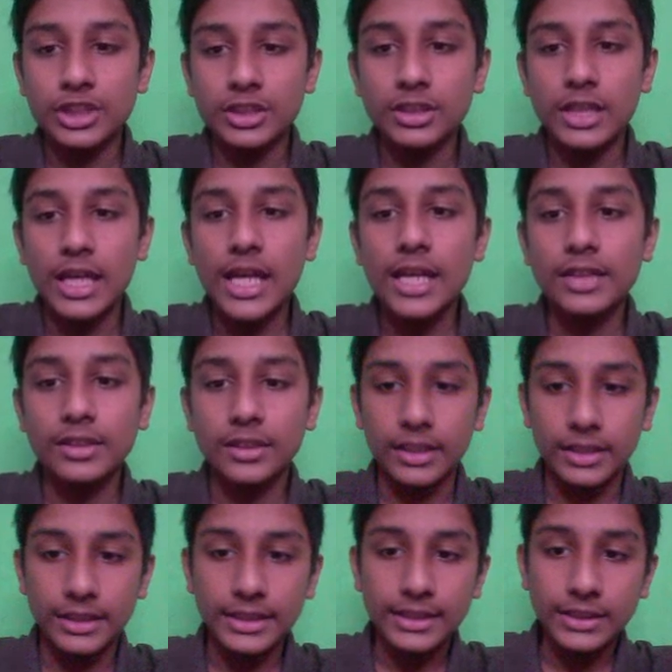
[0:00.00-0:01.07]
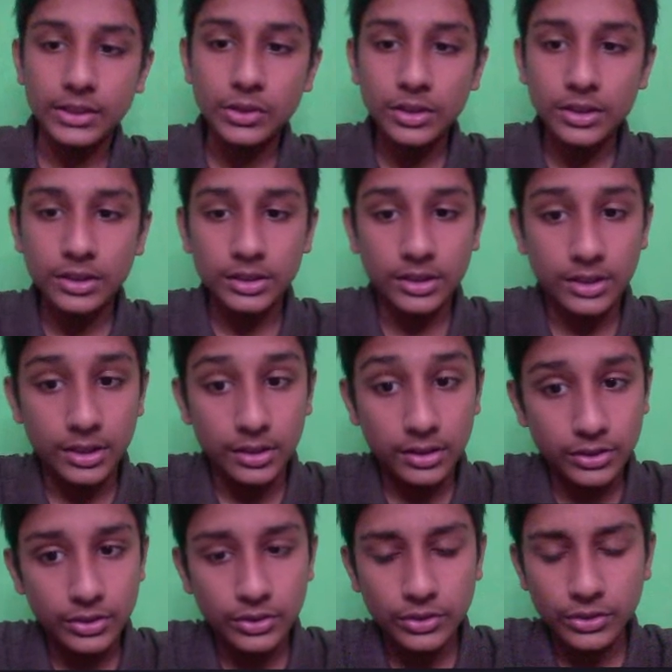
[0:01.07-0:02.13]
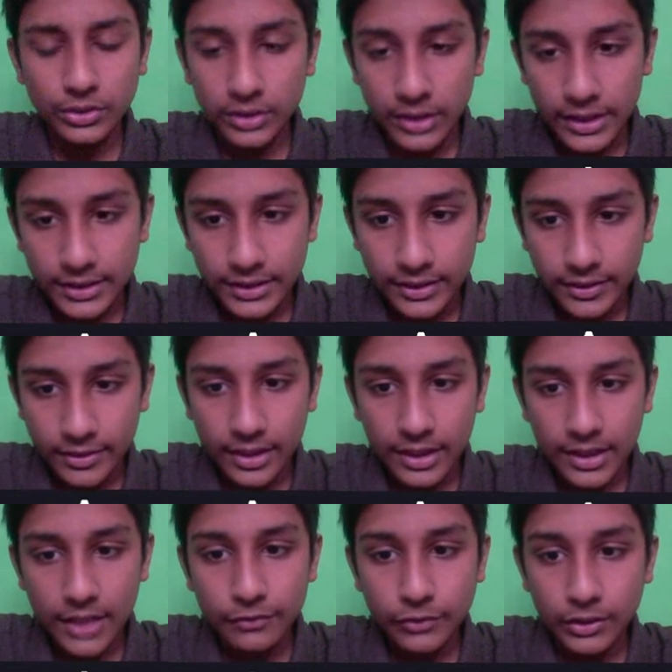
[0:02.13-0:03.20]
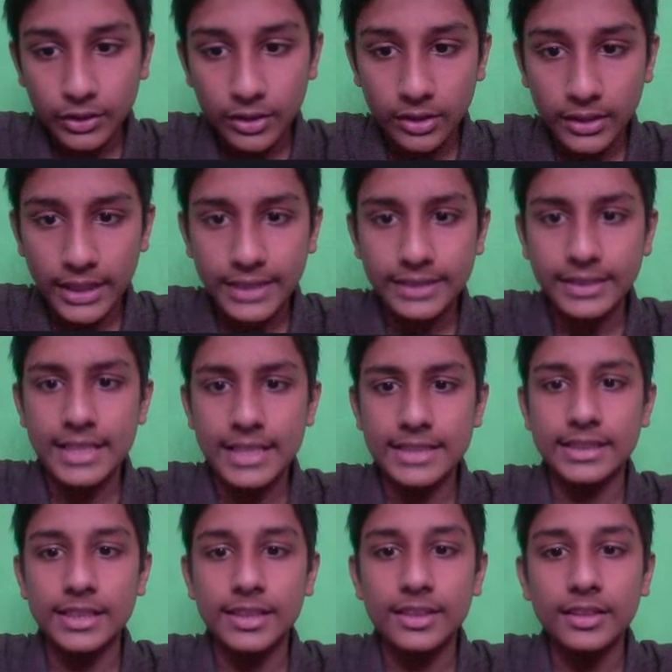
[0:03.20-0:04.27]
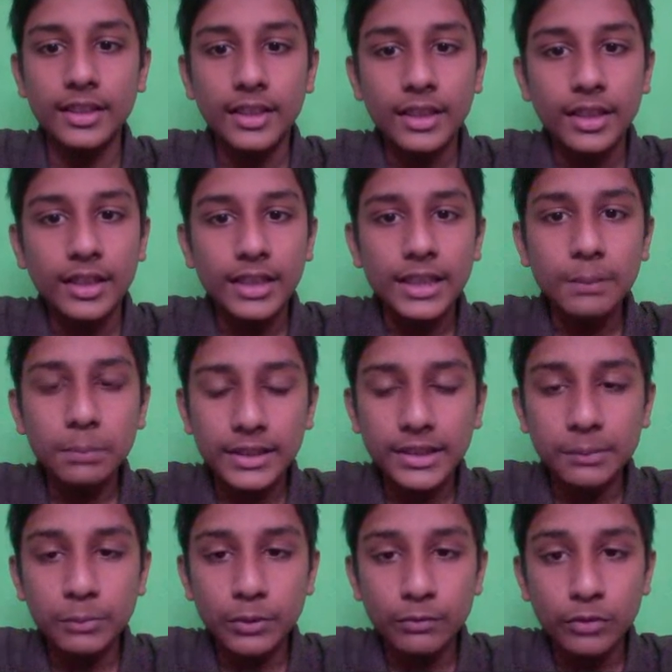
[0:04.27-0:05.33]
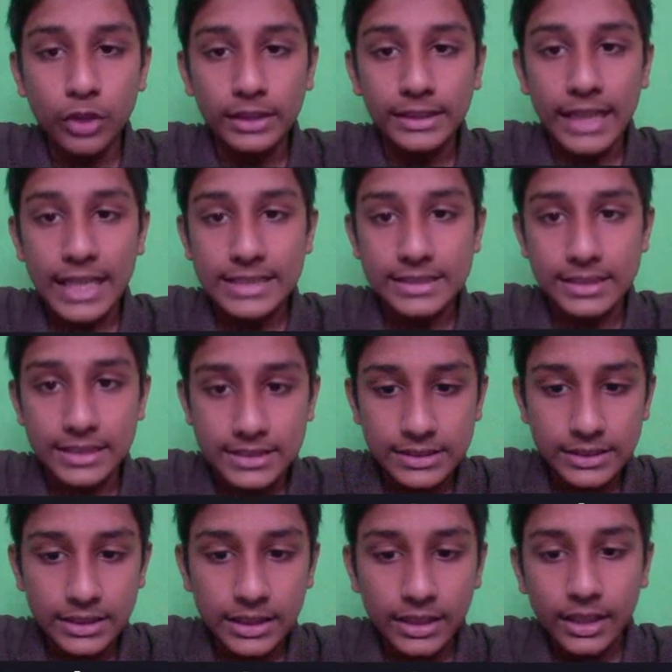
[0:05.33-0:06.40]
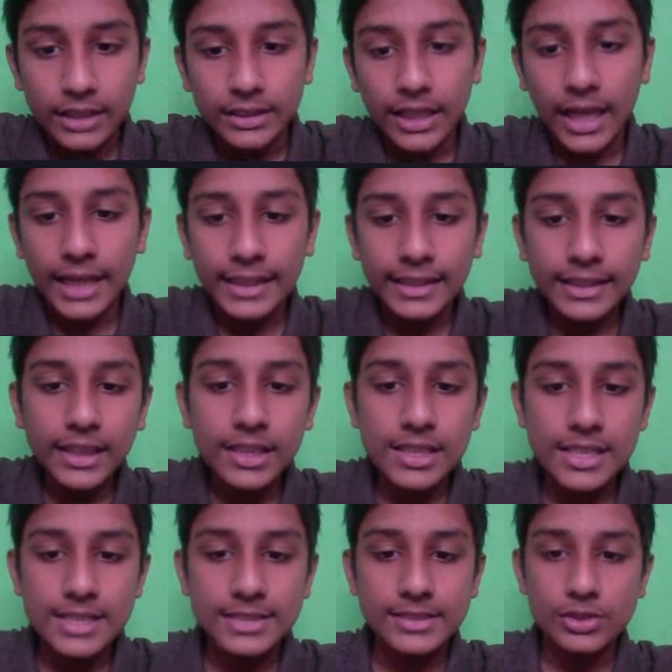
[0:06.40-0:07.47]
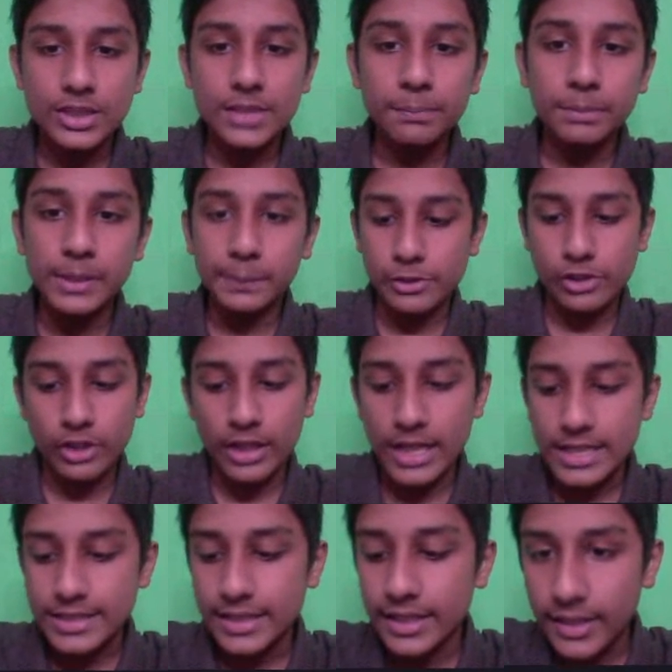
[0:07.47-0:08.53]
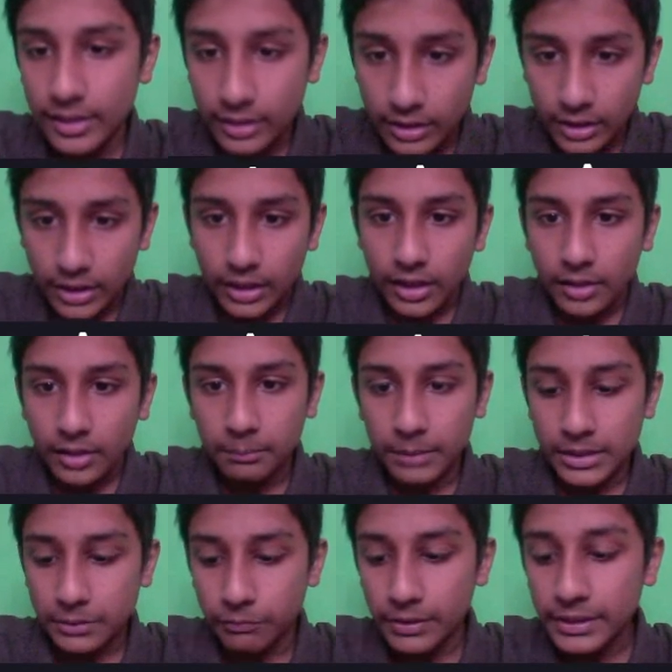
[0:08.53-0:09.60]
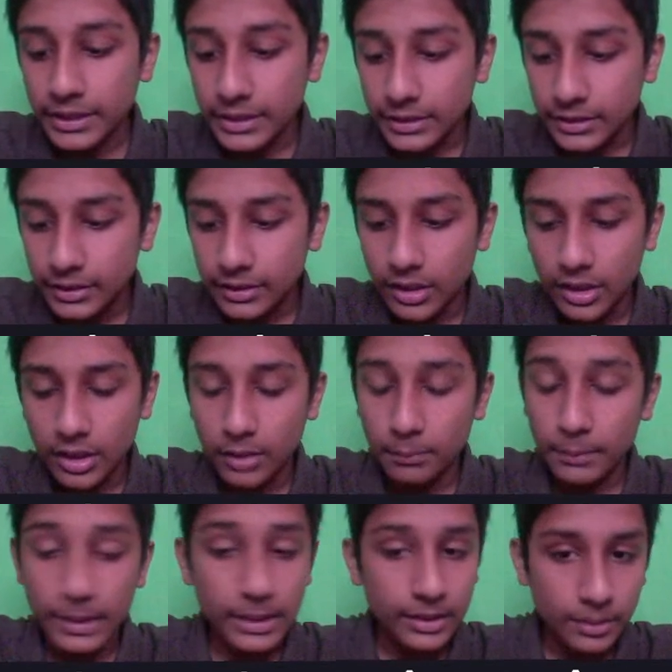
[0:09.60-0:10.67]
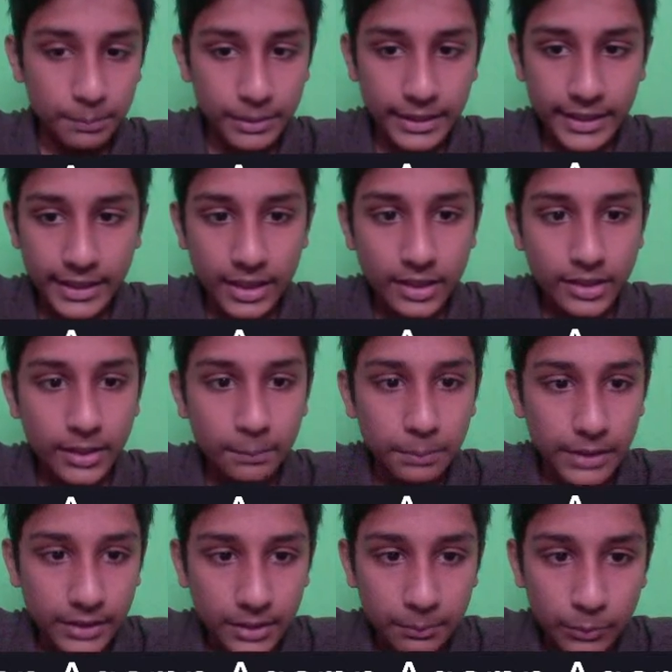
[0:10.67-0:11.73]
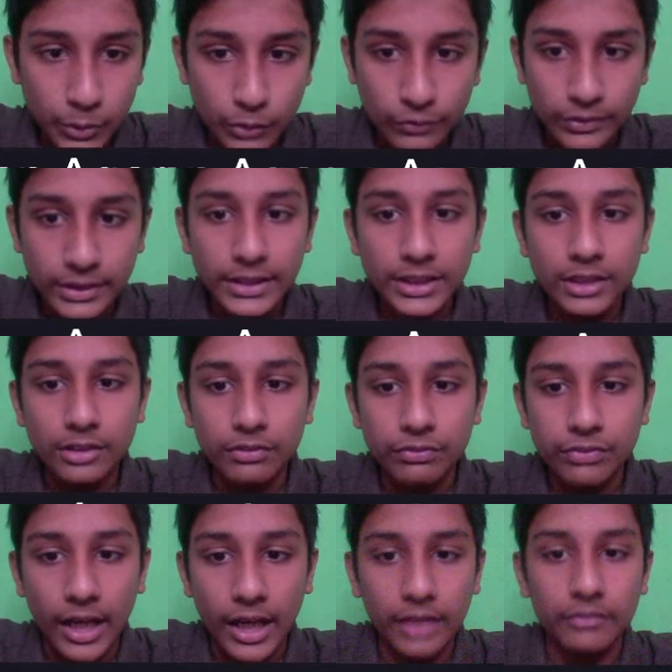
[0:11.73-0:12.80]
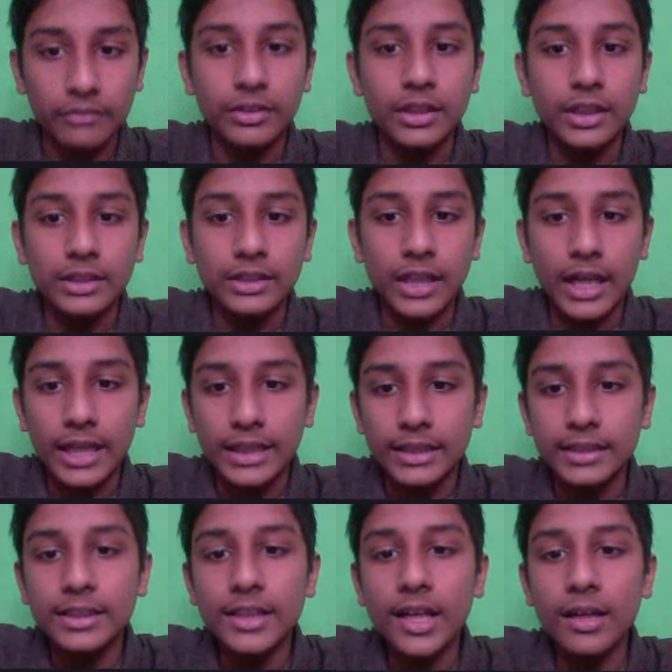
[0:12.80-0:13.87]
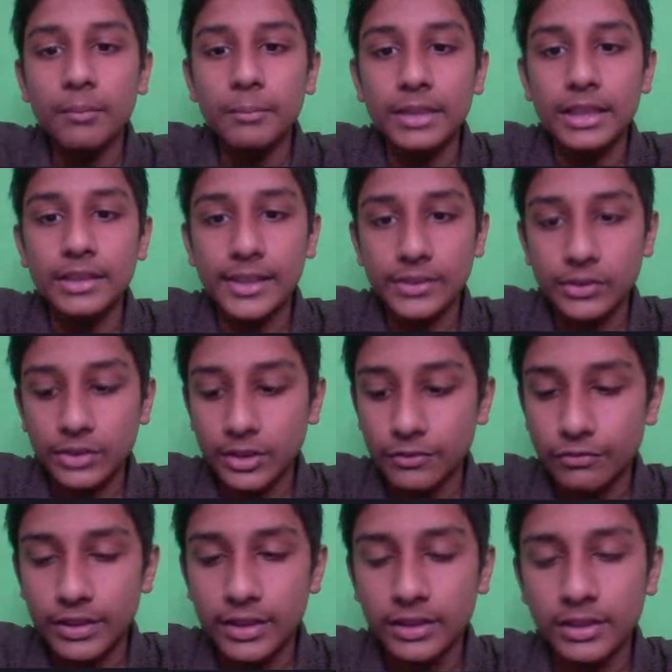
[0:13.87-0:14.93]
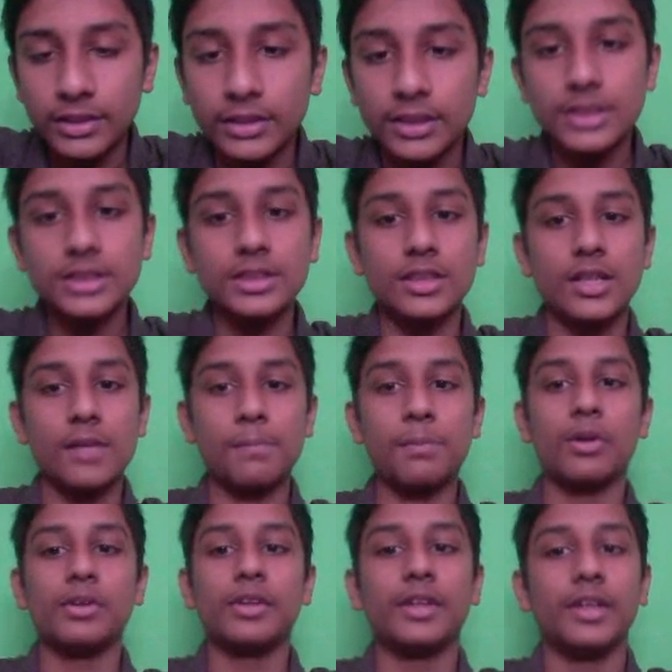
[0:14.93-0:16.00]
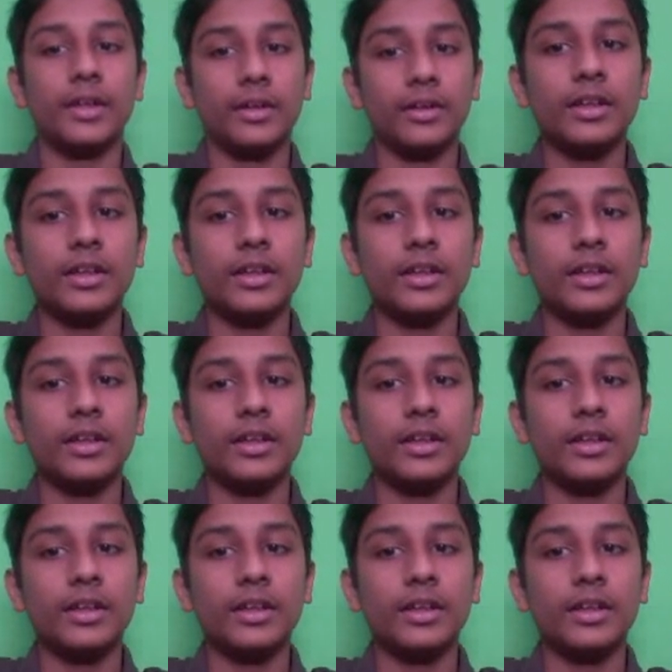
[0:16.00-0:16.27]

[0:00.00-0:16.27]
And he took the knight here, and after the knight takes here, he played the move long castles. The idea is to simply pressurize here, but Pragananda played the move e5. The idea being that you defend this pawn here.